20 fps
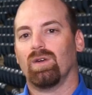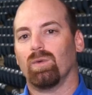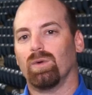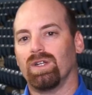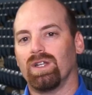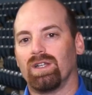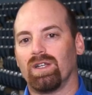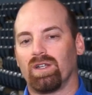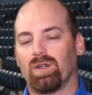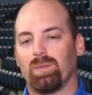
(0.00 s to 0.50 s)

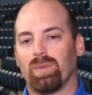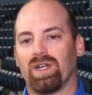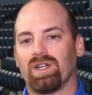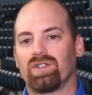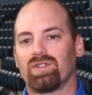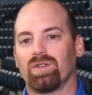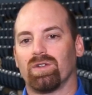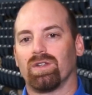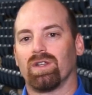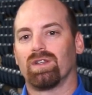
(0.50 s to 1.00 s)
We needed to
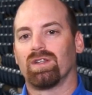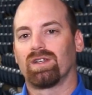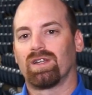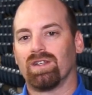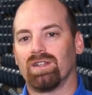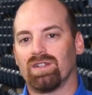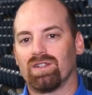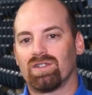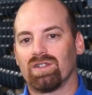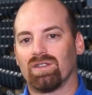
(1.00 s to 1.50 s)
make sure that the
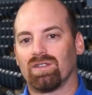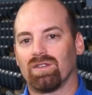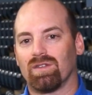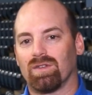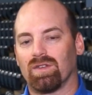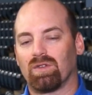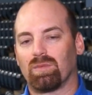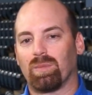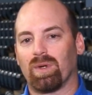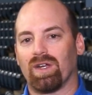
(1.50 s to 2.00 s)
conditions
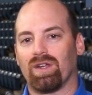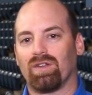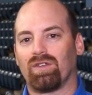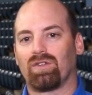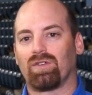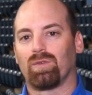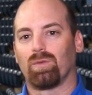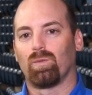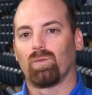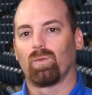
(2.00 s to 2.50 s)
of the
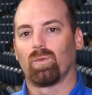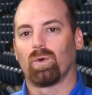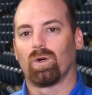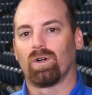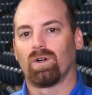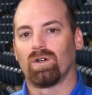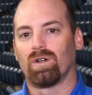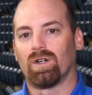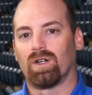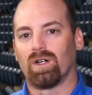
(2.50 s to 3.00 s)
space
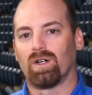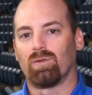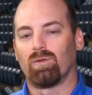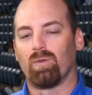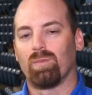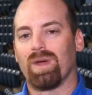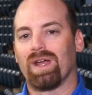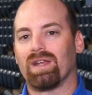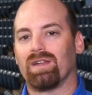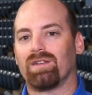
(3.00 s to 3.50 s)
were, uh,
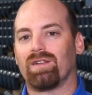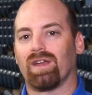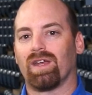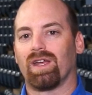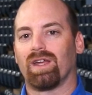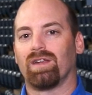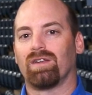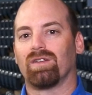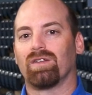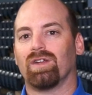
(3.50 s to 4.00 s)
were
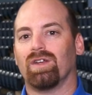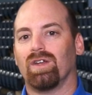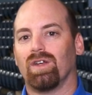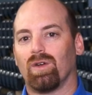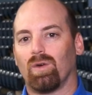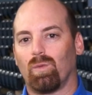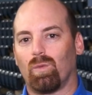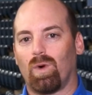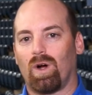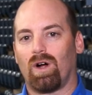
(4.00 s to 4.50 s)
maintained
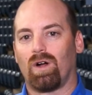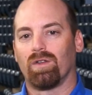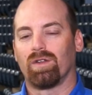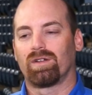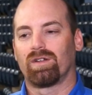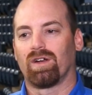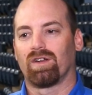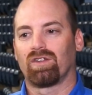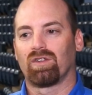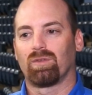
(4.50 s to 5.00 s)
while
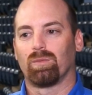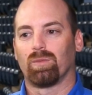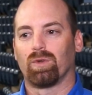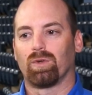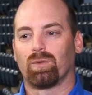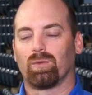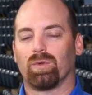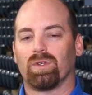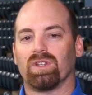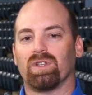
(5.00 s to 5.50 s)
the
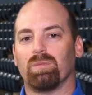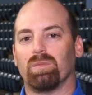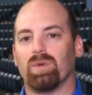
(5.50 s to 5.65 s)
customers were in the